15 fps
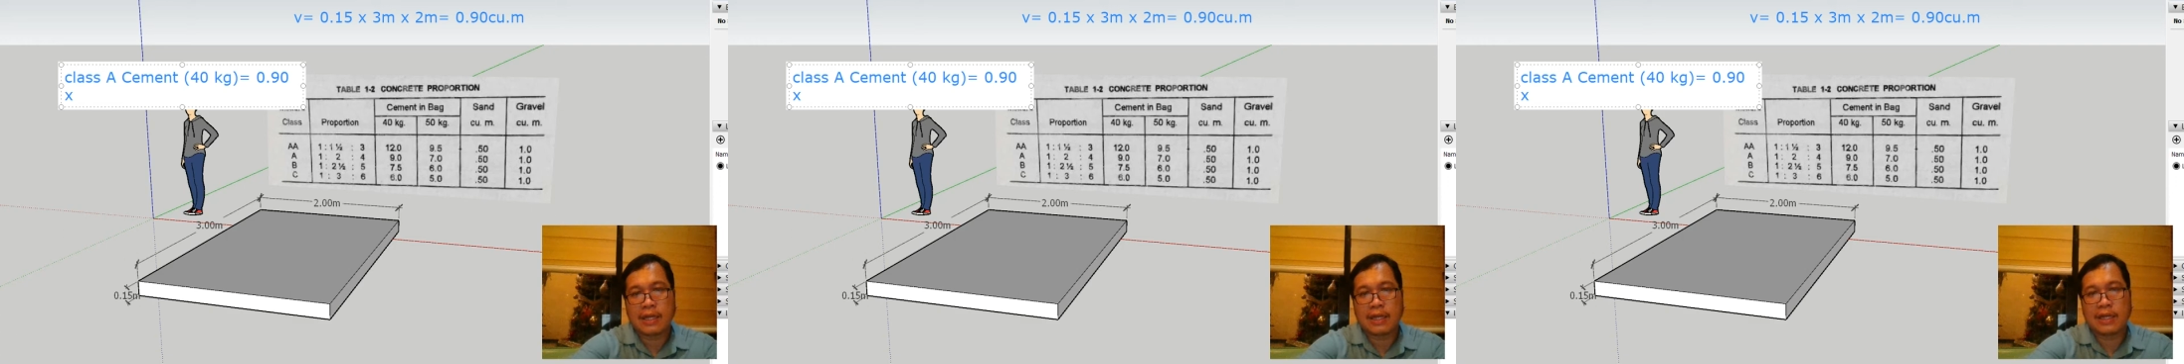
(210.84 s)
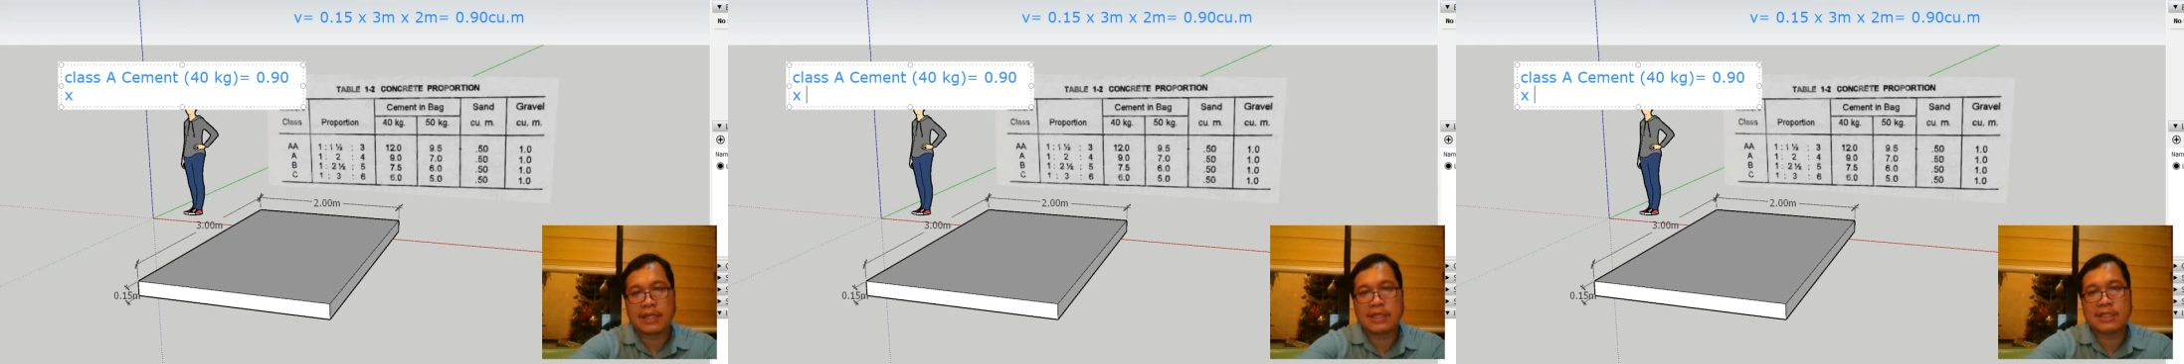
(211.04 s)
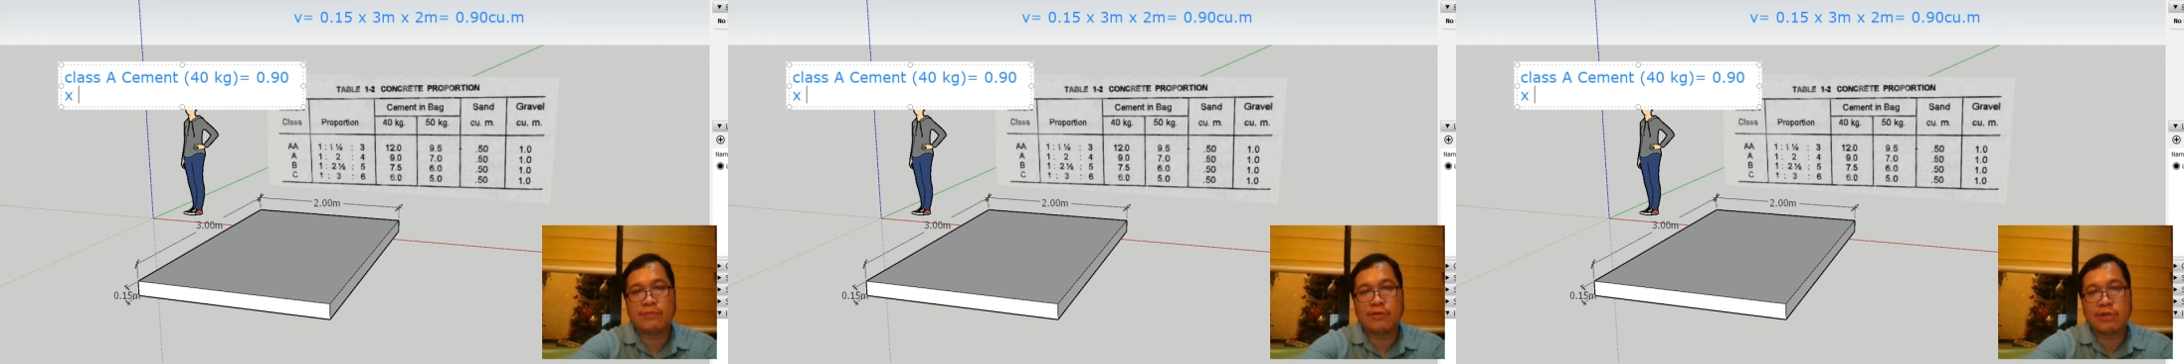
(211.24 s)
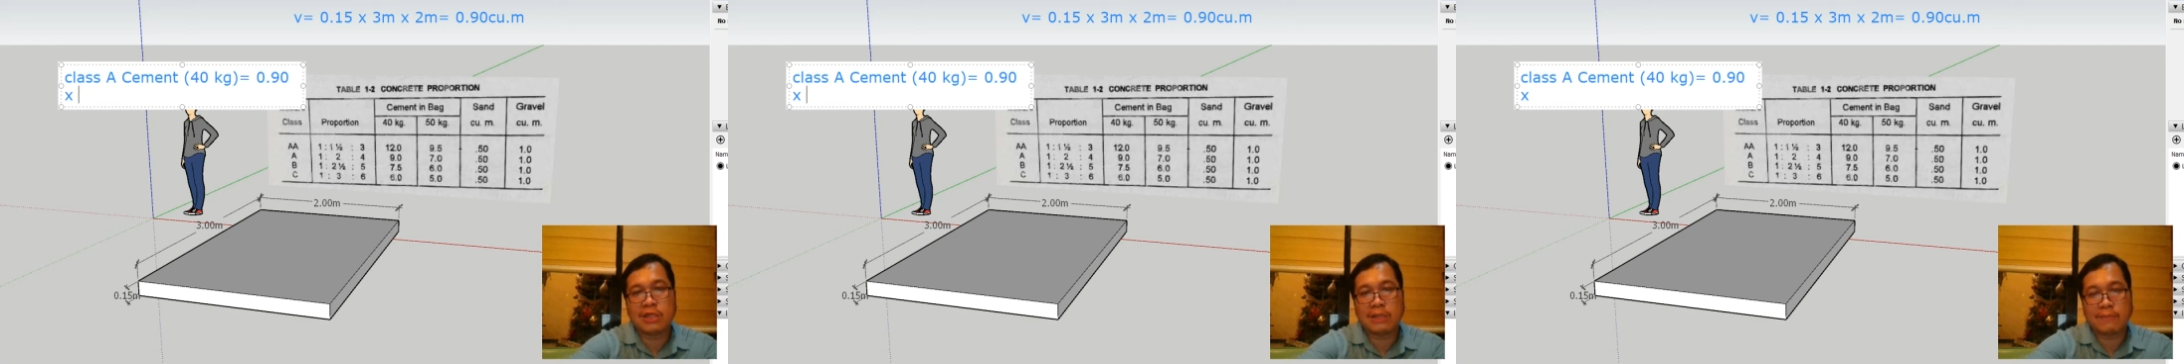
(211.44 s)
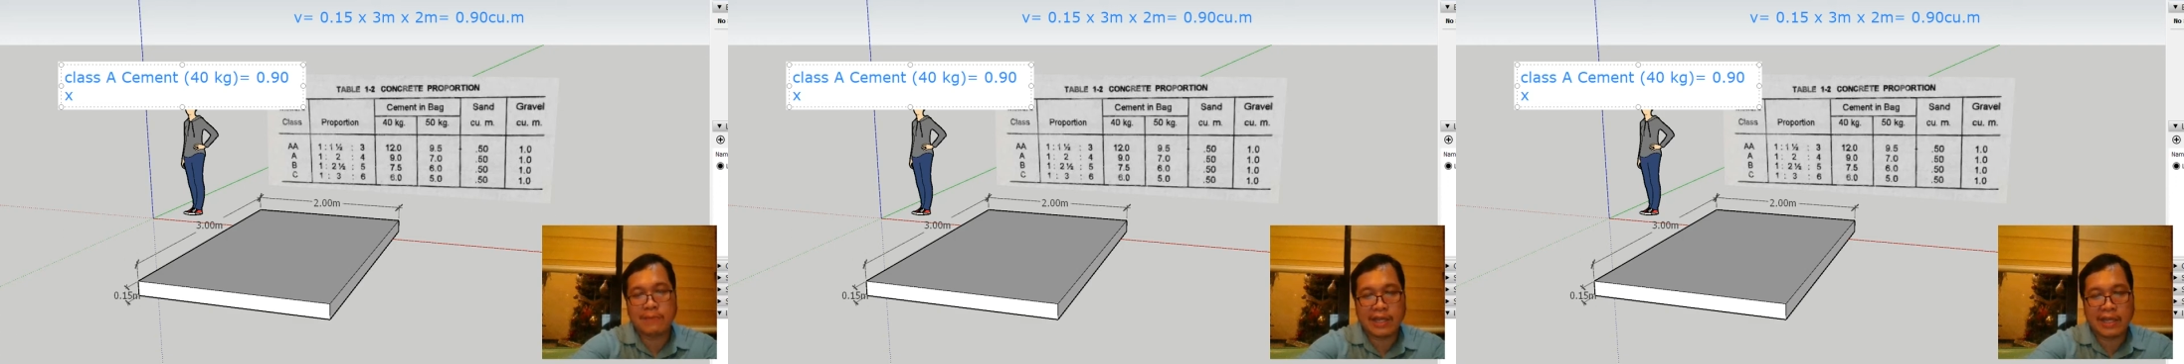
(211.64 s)
its
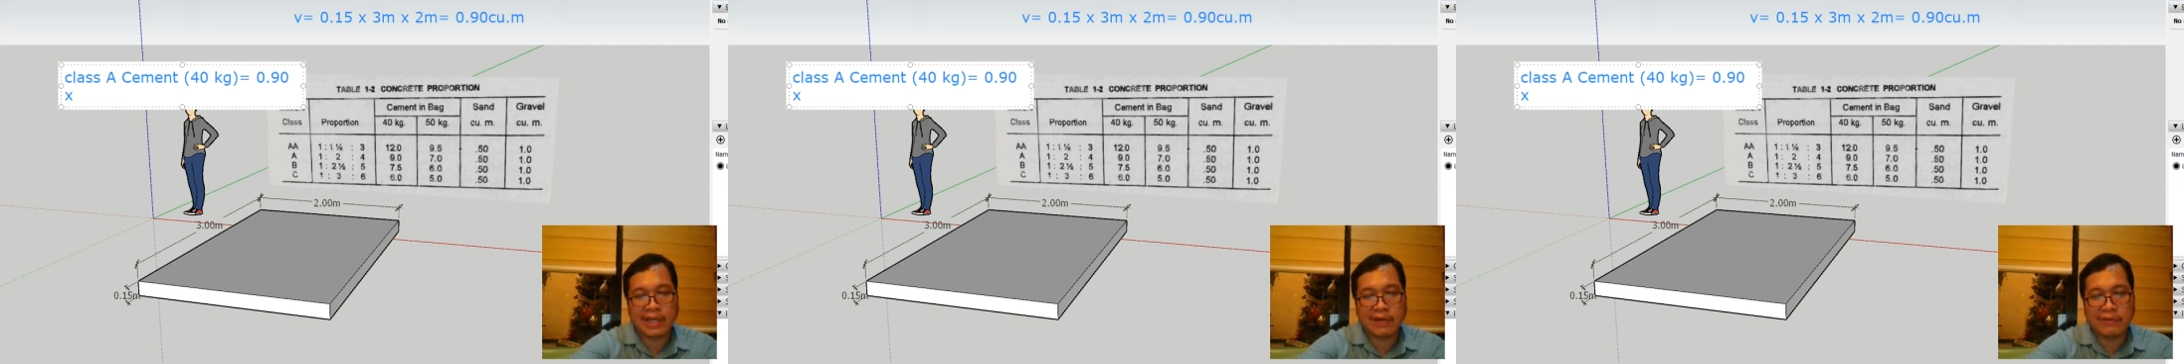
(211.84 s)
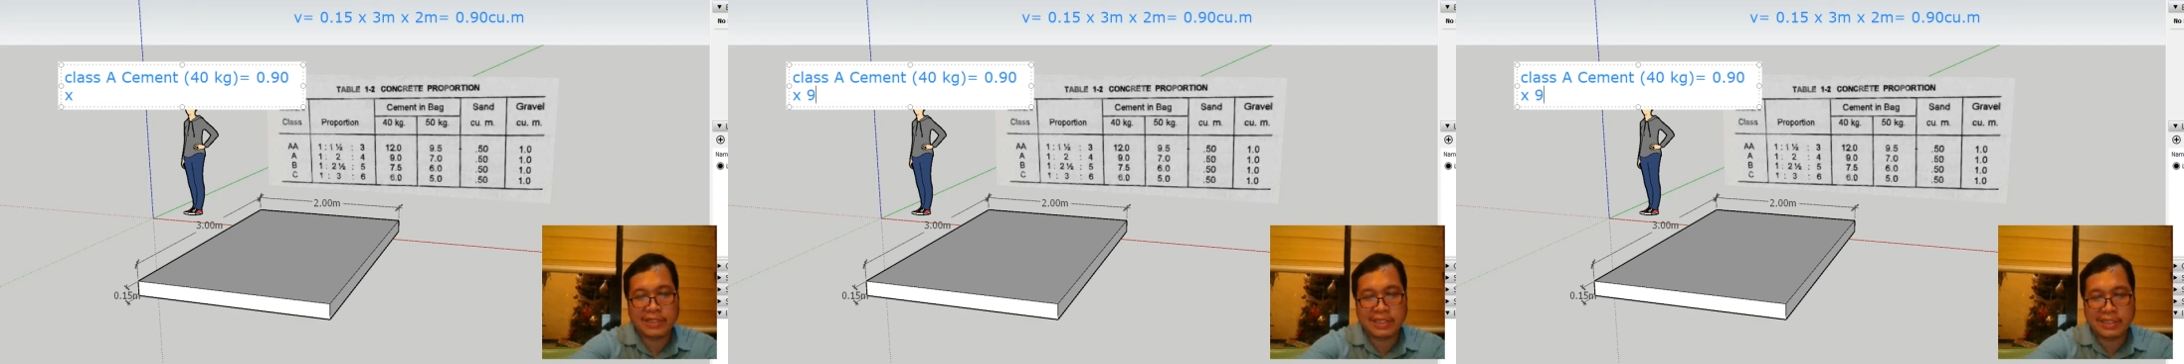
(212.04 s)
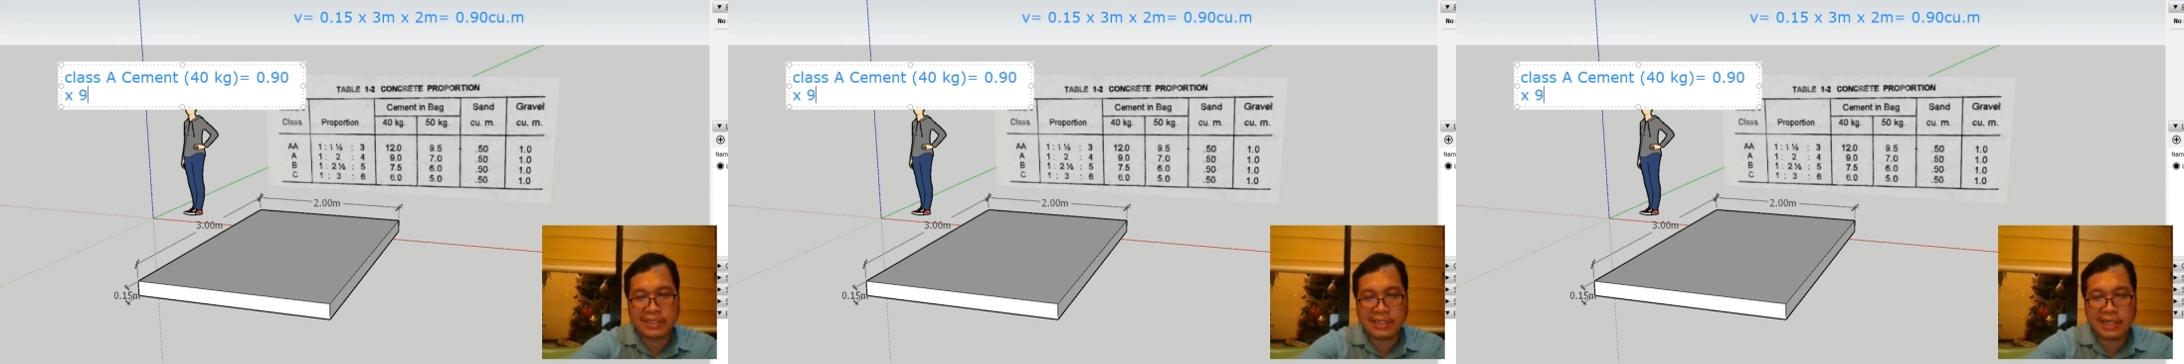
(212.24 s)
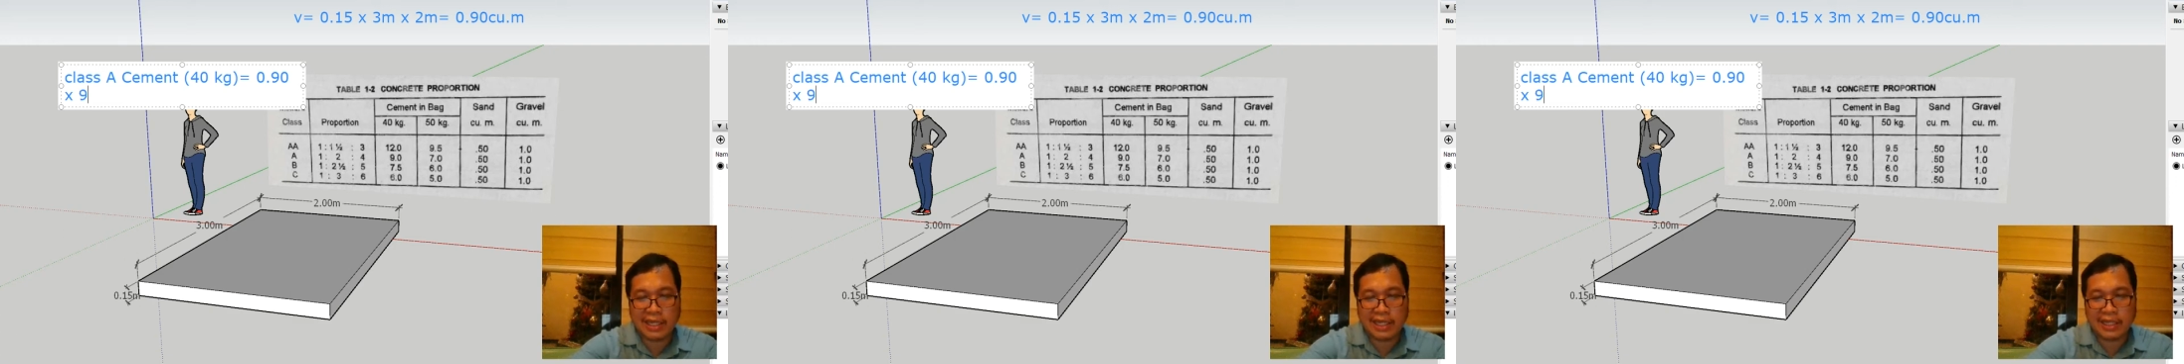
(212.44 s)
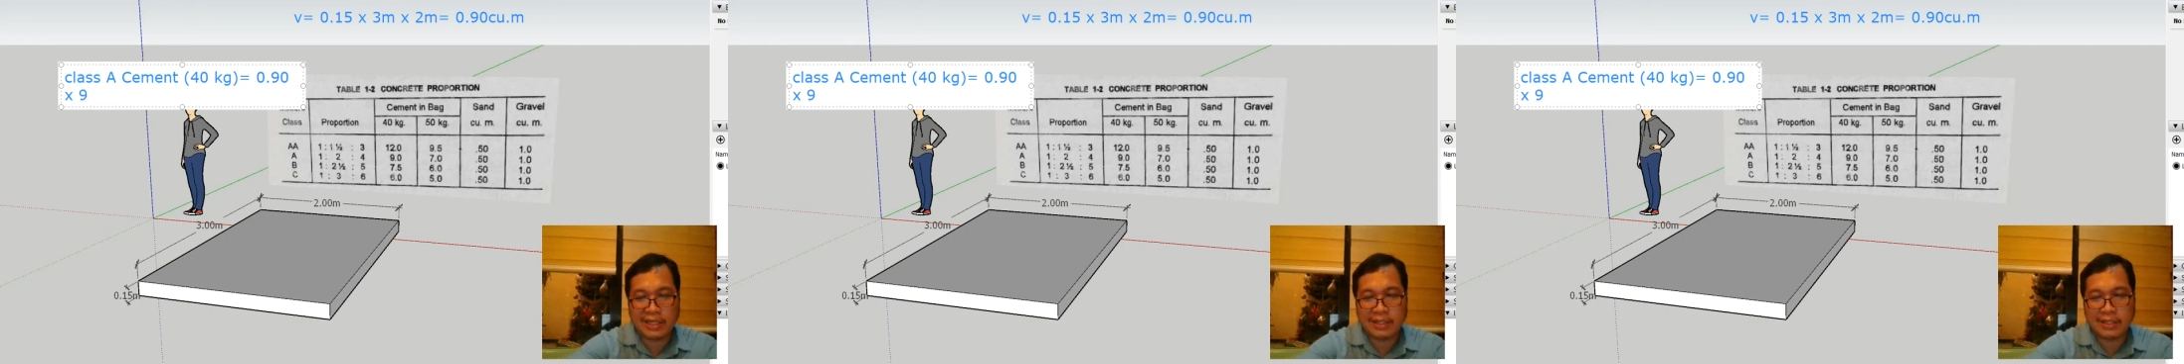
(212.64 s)
multiplier, which is
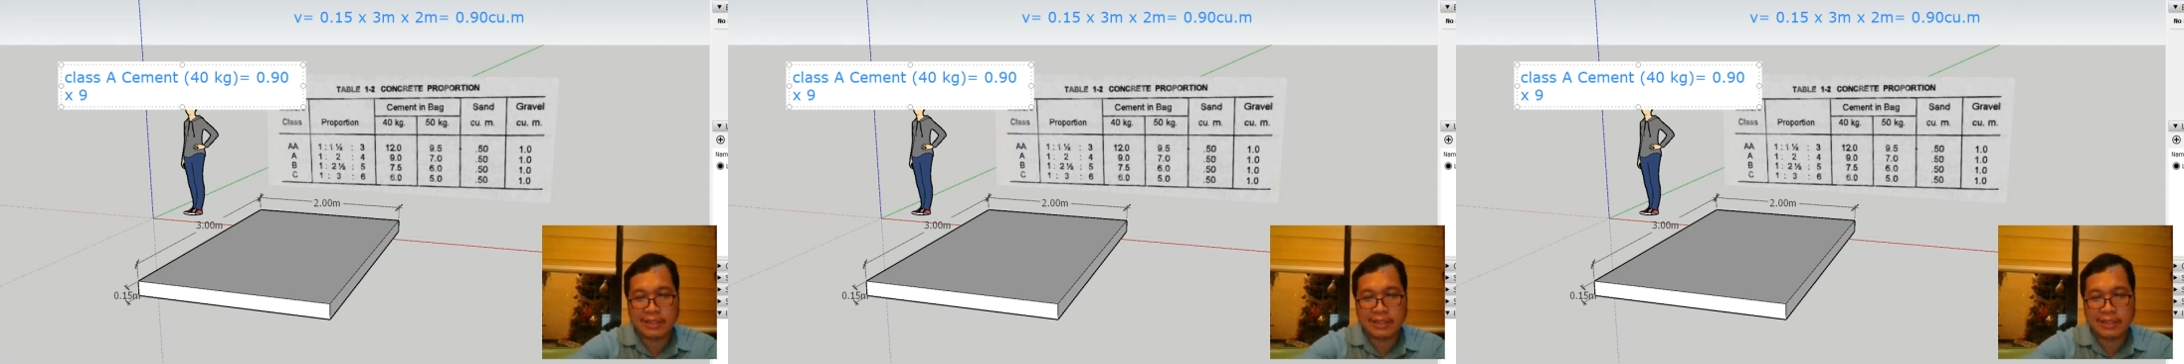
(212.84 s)
9,